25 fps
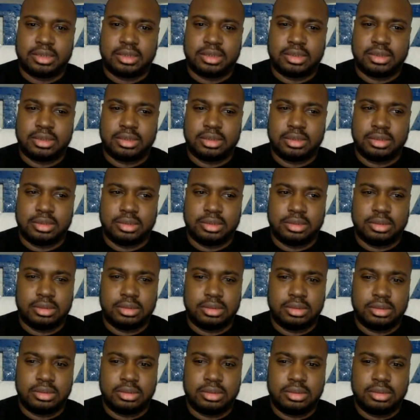to
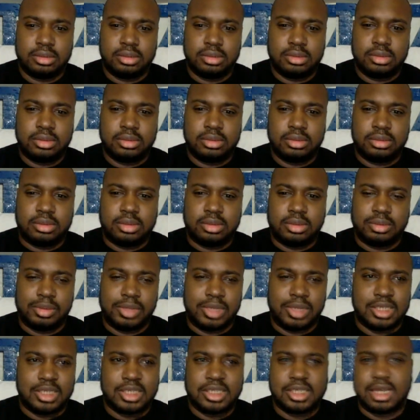
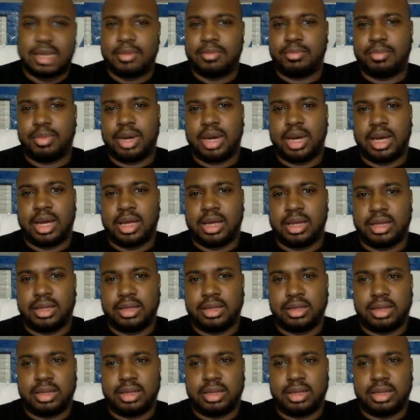be set by